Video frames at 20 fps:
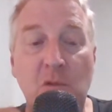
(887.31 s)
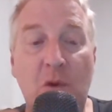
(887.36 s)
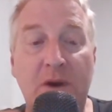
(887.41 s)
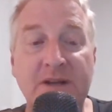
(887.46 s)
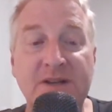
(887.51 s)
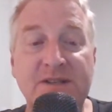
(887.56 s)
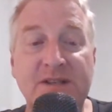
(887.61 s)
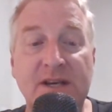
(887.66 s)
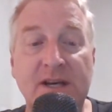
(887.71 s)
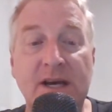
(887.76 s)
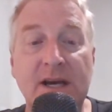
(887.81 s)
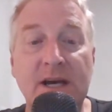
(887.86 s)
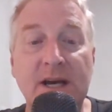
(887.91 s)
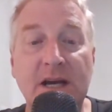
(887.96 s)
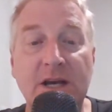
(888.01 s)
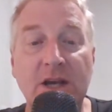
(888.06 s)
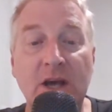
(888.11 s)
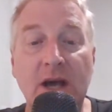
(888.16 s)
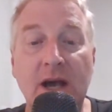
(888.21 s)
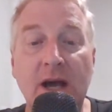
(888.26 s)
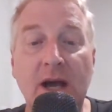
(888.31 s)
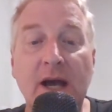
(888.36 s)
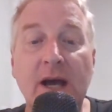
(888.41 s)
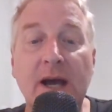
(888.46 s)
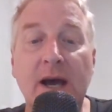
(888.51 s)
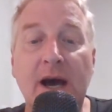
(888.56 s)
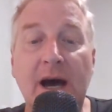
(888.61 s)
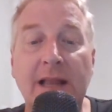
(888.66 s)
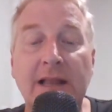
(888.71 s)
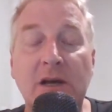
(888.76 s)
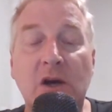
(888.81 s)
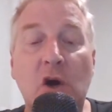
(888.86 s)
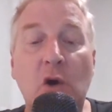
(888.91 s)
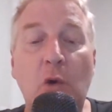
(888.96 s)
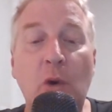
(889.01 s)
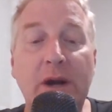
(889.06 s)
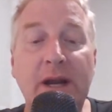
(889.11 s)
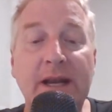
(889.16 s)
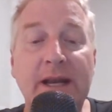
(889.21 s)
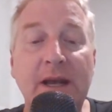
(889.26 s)
What does a a
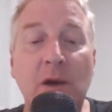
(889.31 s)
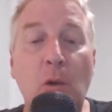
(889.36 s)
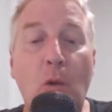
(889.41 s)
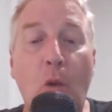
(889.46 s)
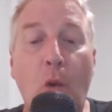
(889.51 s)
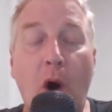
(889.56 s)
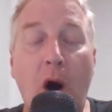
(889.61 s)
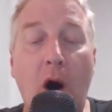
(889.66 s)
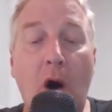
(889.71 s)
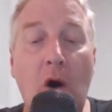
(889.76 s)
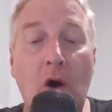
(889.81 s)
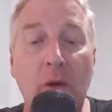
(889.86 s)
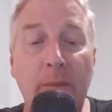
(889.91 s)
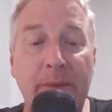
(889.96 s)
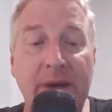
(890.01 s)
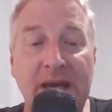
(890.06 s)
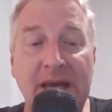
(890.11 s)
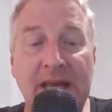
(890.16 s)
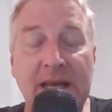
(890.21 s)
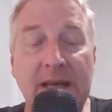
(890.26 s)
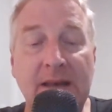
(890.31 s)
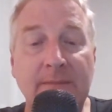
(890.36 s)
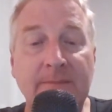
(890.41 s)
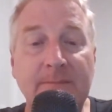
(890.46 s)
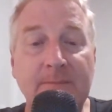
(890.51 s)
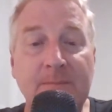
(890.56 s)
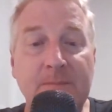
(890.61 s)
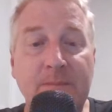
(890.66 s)
liquidity wall mean?